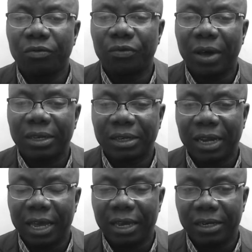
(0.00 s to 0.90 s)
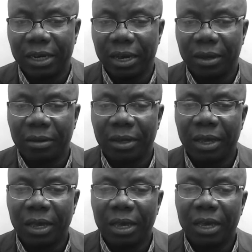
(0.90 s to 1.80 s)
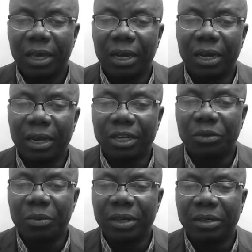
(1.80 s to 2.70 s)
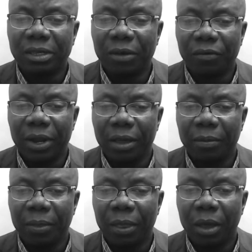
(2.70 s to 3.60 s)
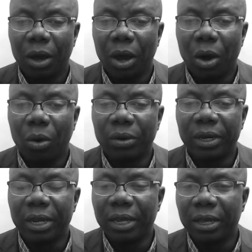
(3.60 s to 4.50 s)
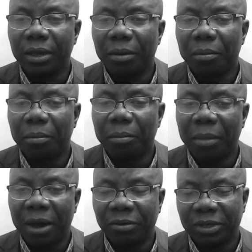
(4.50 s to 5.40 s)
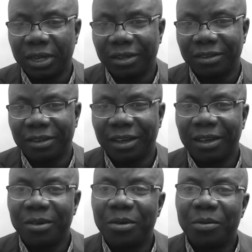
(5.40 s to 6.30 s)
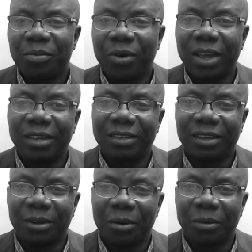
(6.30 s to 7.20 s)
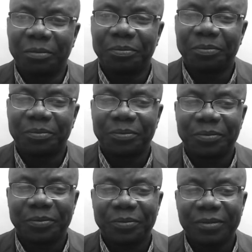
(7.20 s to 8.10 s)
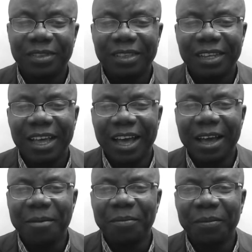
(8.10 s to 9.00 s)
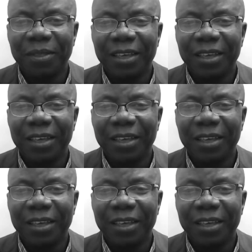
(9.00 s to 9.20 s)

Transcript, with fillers: fast like a deer. He leads me safely on the mountains. Praise the Lord. Um,